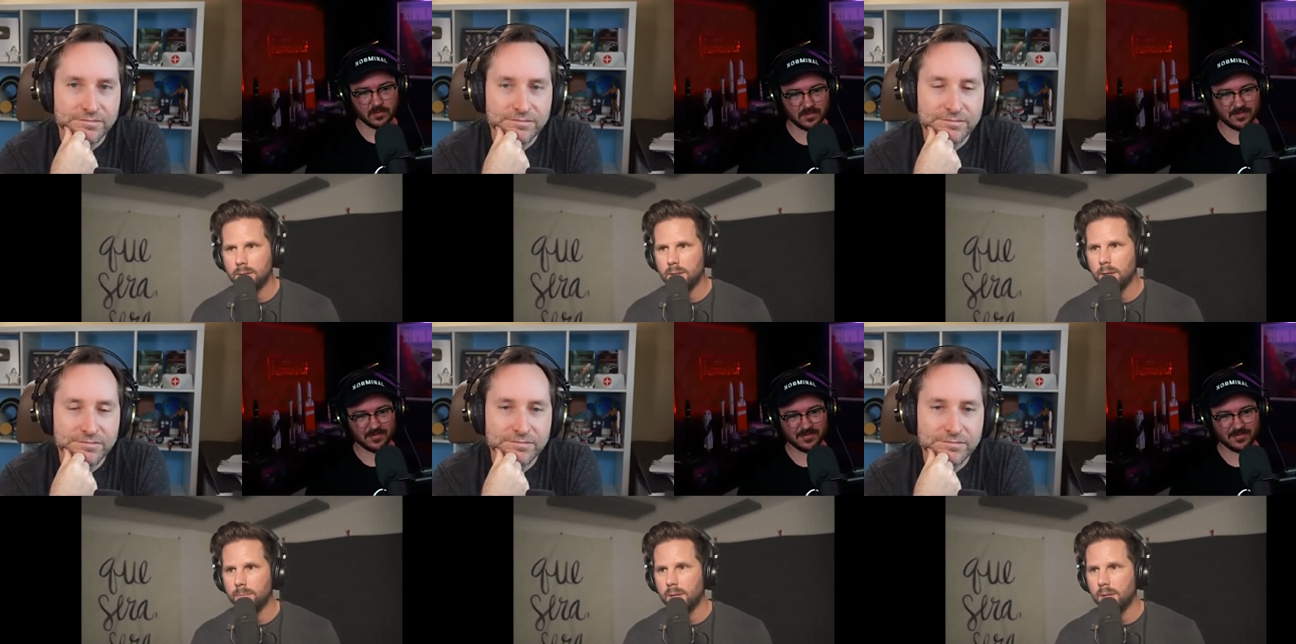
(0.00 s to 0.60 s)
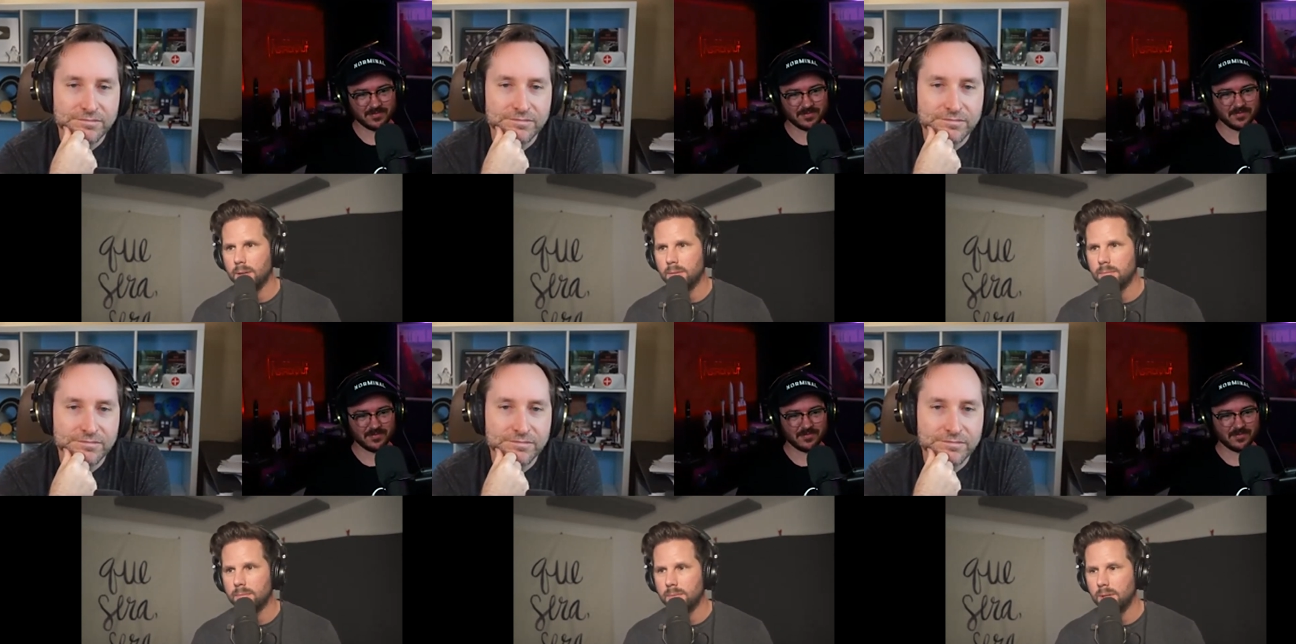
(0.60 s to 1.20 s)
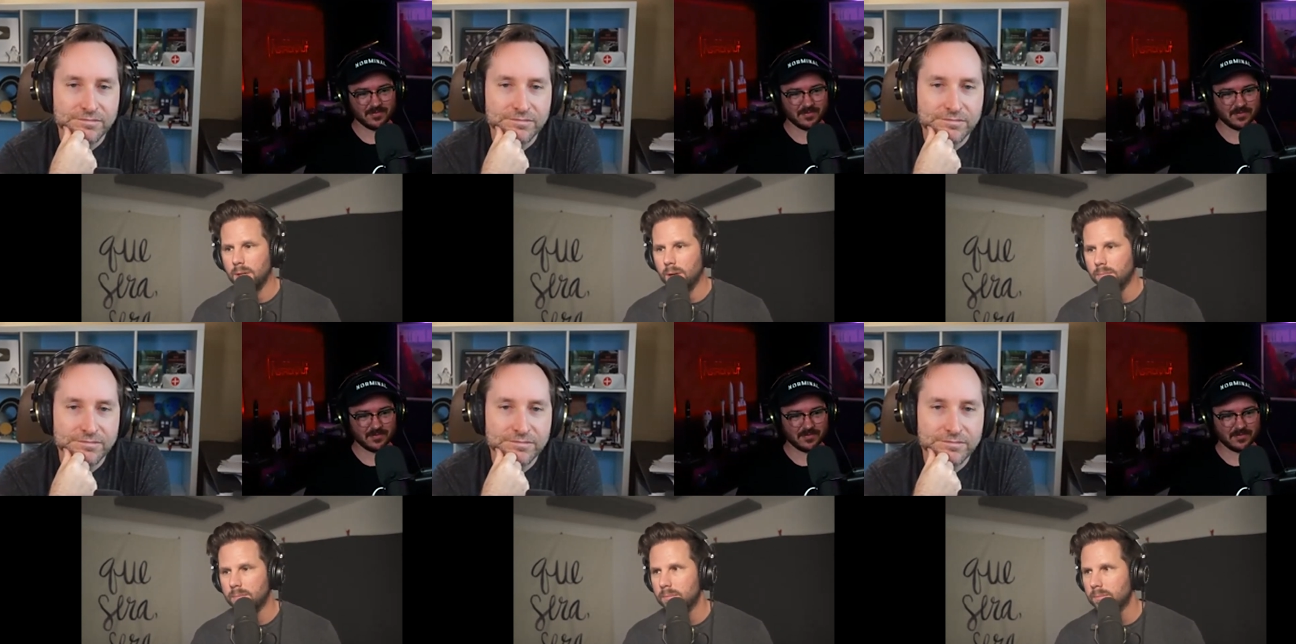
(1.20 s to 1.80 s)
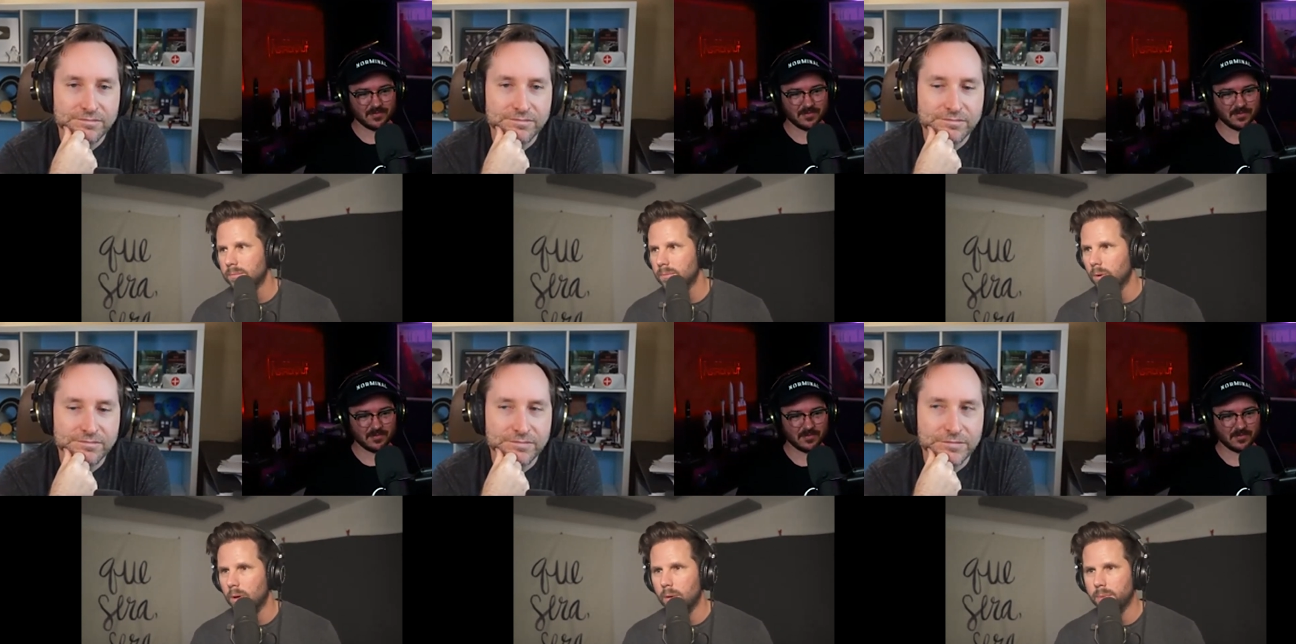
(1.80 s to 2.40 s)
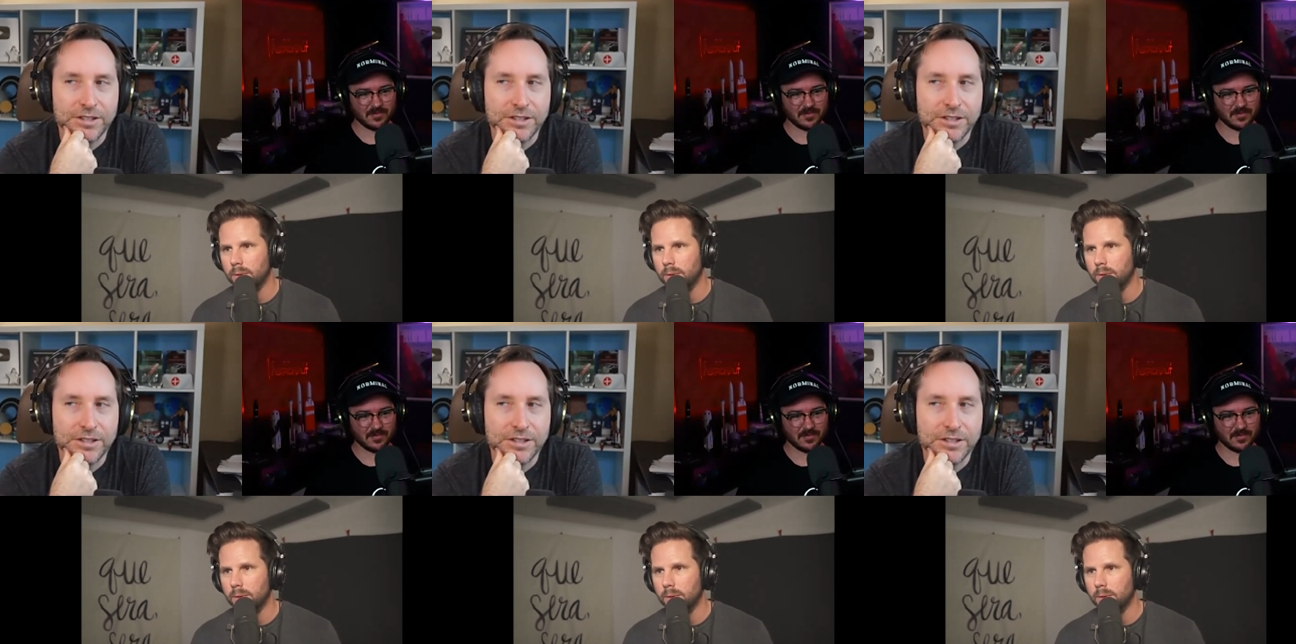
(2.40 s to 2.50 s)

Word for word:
Speaker 1: then you know we'll all be real